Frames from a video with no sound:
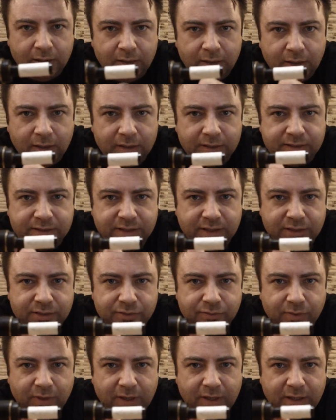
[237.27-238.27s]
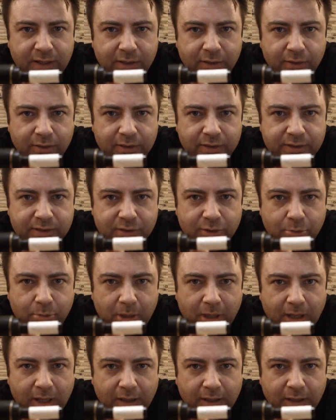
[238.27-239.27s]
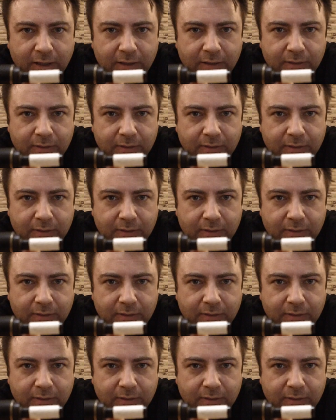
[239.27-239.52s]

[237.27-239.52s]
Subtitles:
It sits right here in this little pocket.